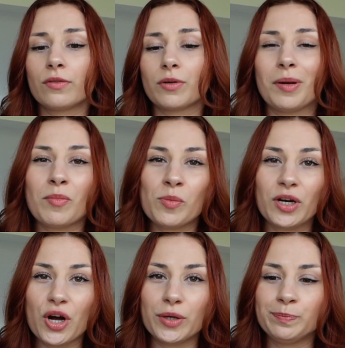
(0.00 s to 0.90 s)
from the
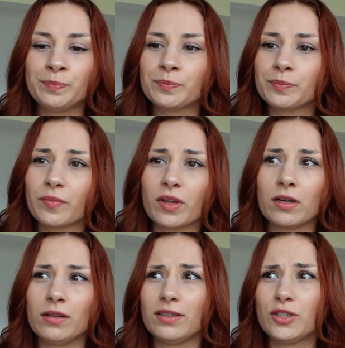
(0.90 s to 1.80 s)
moment on,
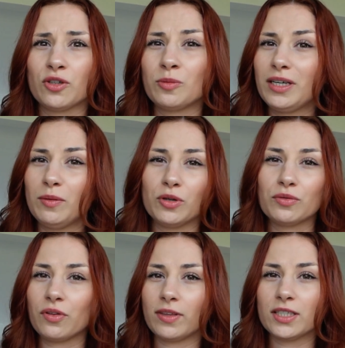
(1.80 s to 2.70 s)
so many
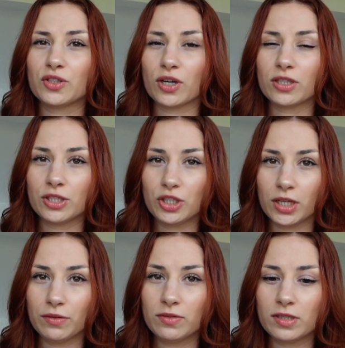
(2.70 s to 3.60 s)
beautiful things started to
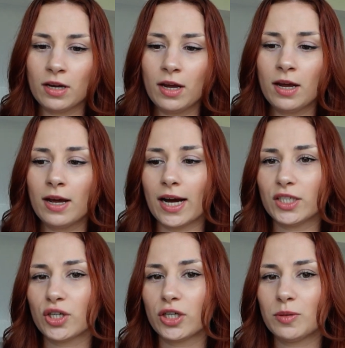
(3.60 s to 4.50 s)
shift. I
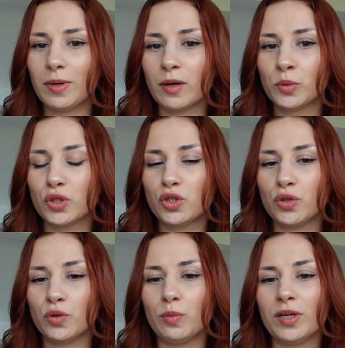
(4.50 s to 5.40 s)
started to be able
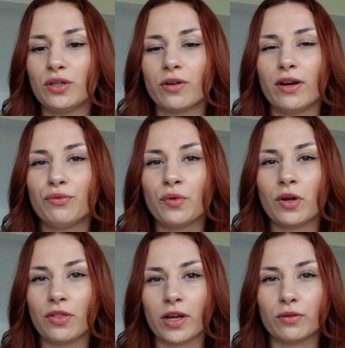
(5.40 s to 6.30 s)
to be grateful
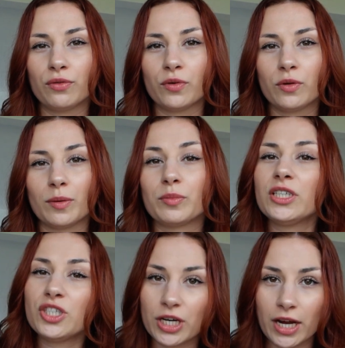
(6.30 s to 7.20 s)
and thankful,
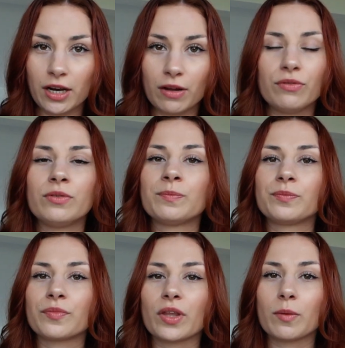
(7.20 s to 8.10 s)
appreciative,
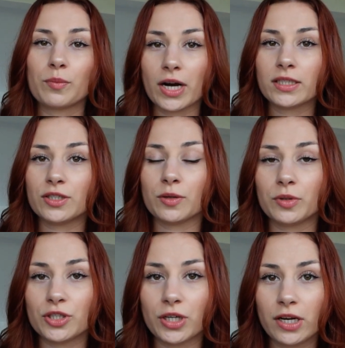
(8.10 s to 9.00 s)
practice
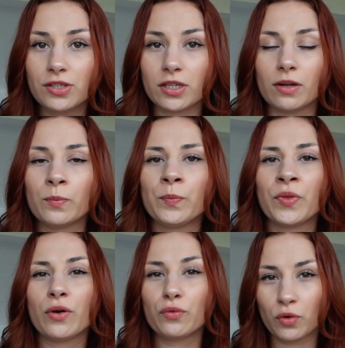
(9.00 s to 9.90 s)
appreciation
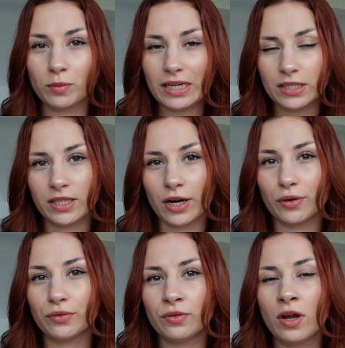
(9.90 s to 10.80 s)
for
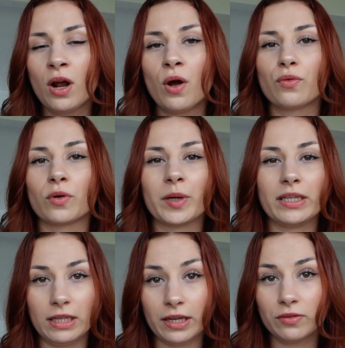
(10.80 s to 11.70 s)
myself, for my
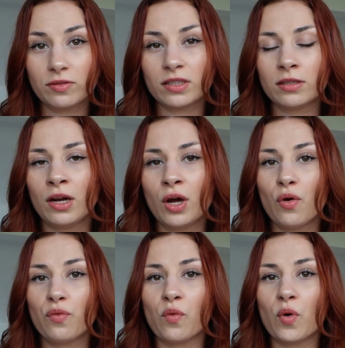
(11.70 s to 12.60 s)
gifts,
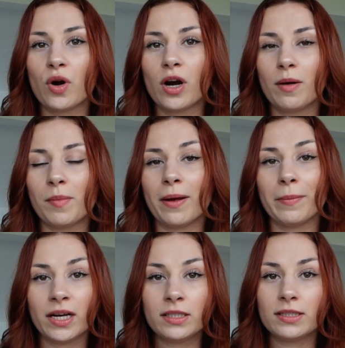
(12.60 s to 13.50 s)
for my
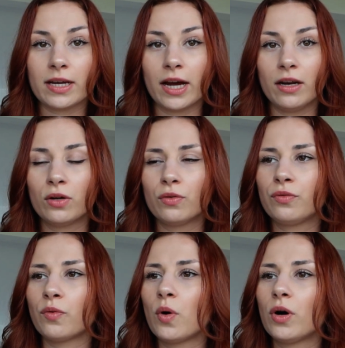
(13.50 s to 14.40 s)
mindset,
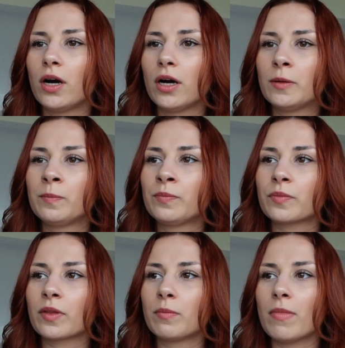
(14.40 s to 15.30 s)
for
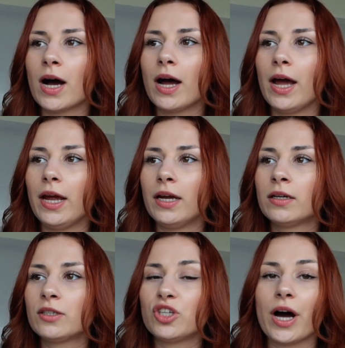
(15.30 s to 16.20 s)
my
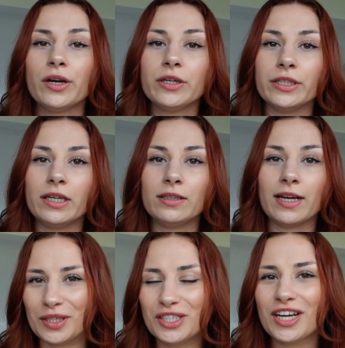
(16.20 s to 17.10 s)
childhood.
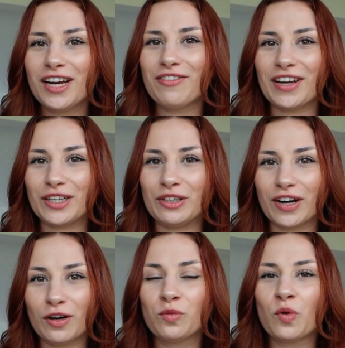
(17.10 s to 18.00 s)
Appreciative and
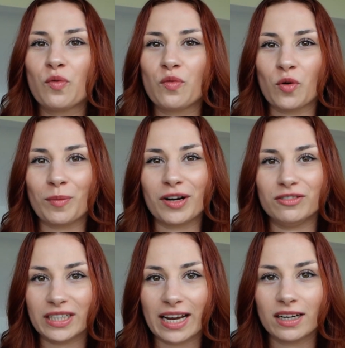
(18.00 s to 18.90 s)
grateful for my
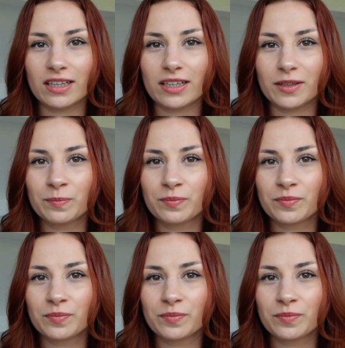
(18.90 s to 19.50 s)
reality.